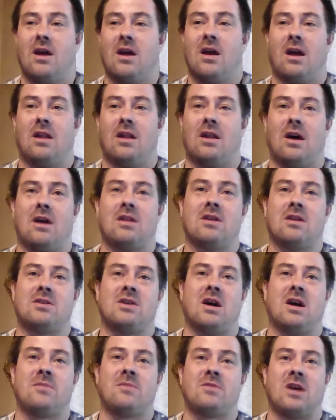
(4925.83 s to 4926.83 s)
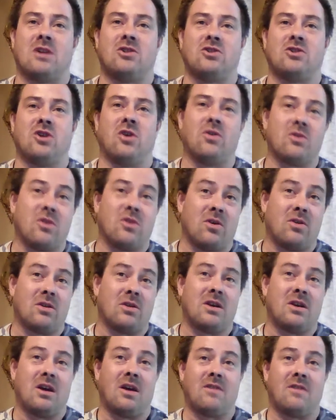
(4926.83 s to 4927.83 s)
lot of the times I don't go to
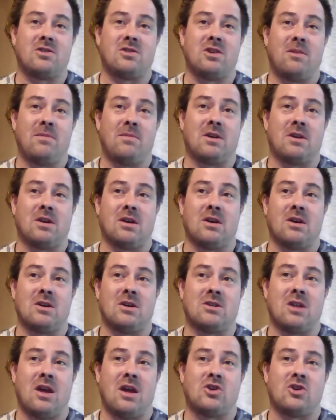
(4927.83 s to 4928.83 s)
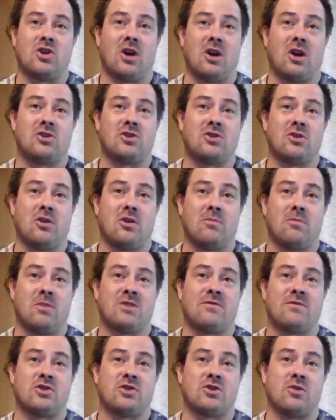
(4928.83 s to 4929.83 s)
KFC because they charge so much
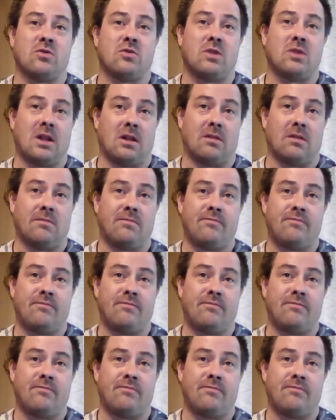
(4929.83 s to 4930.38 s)
for so little.